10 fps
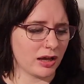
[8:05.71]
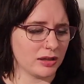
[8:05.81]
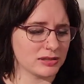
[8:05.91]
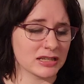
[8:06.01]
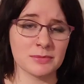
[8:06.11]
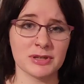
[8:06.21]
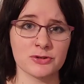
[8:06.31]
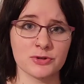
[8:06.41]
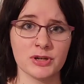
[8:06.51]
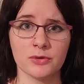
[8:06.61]
Sesame
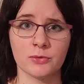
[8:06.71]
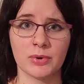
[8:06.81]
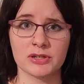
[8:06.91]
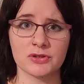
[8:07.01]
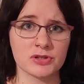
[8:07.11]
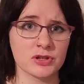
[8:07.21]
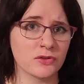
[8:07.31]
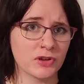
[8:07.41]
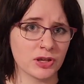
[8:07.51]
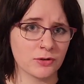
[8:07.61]
Street went to the
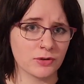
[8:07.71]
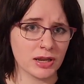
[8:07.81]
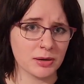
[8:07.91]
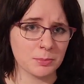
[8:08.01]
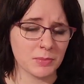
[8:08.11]
Soviet Union,